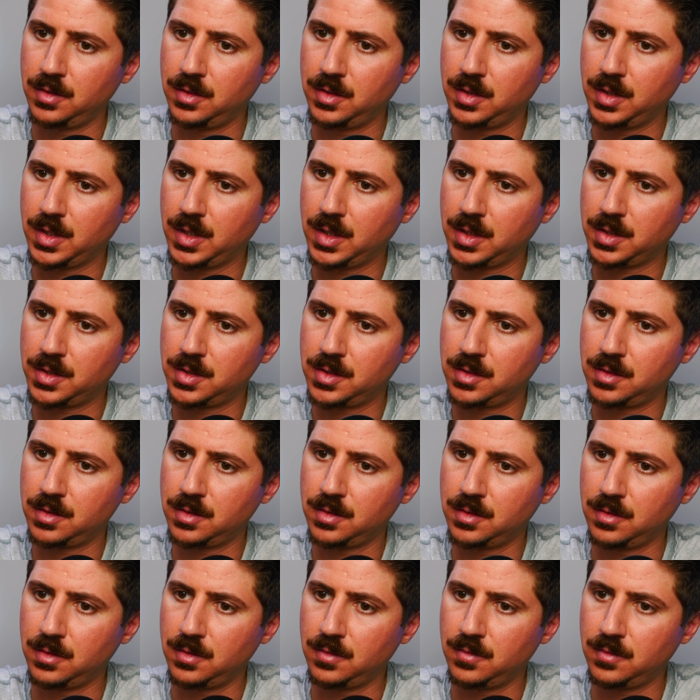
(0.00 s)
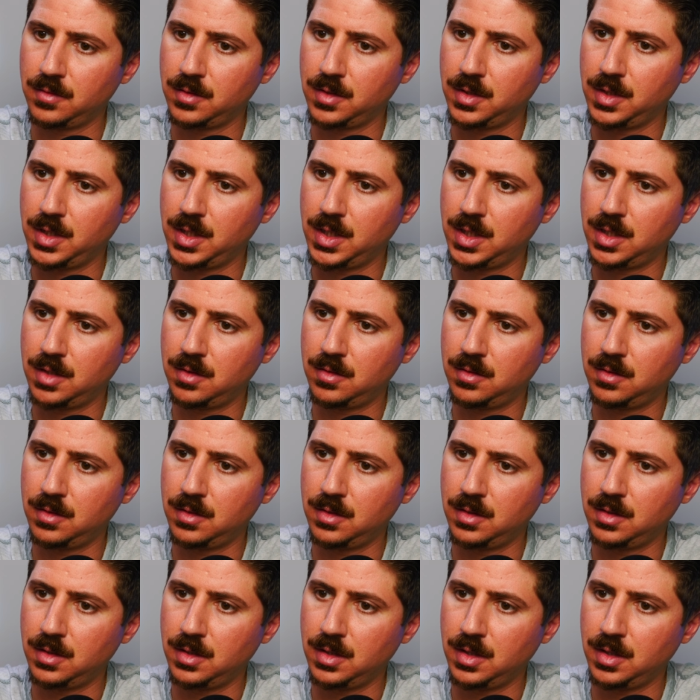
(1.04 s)
text. For now,
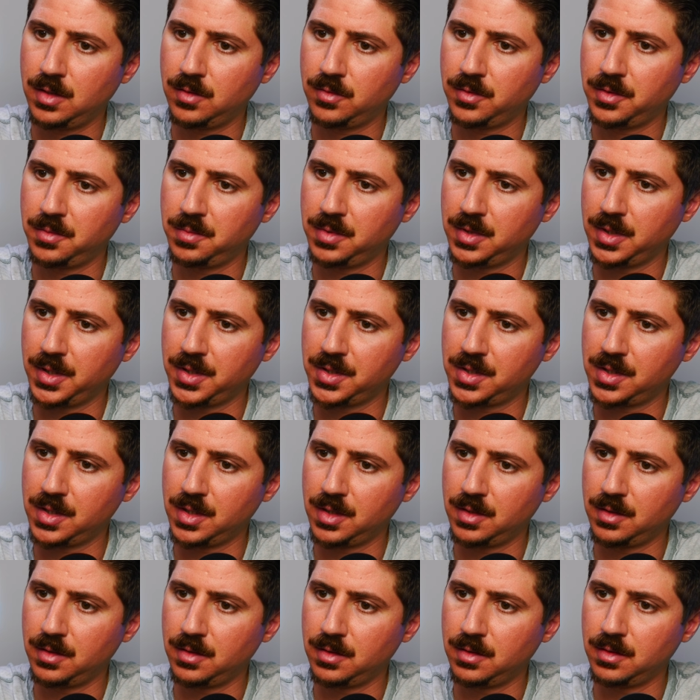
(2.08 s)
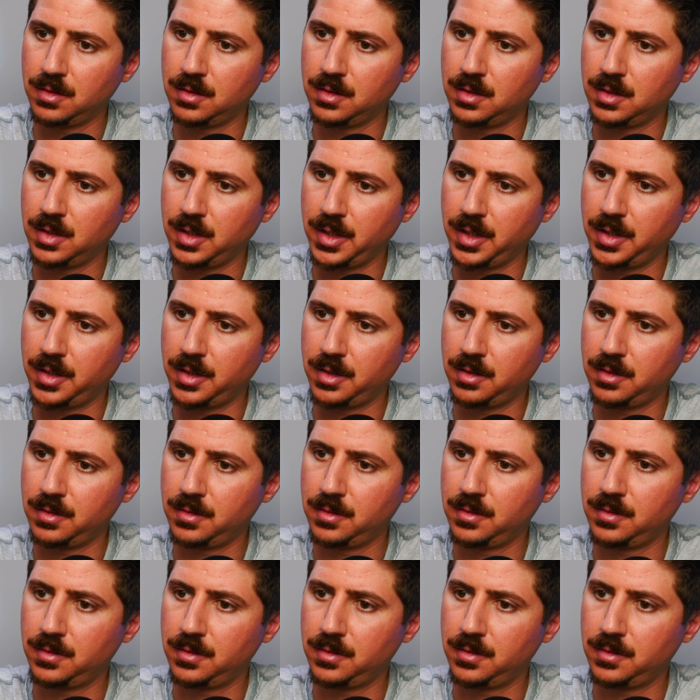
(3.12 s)
I'll replace it later.